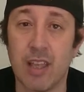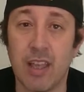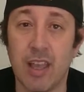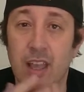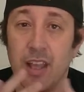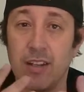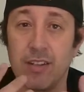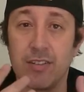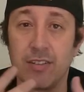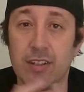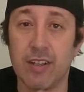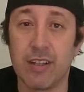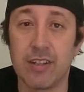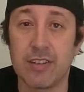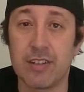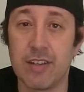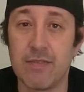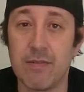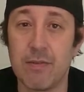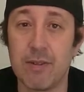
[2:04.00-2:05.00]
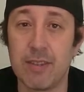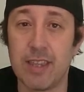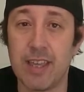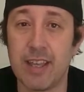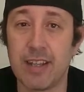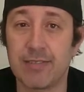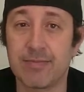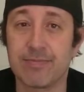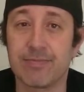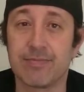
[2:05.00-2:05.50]
and see what we
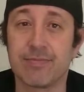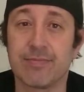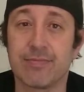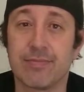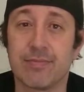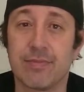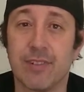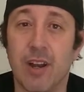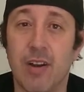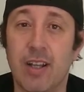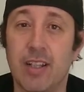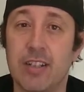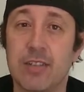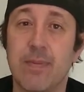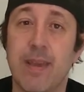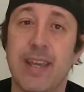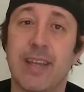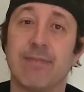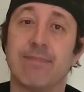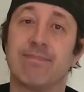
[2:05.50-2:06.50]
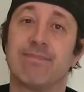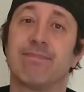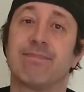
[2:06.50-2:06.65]
think. All right, let's make it.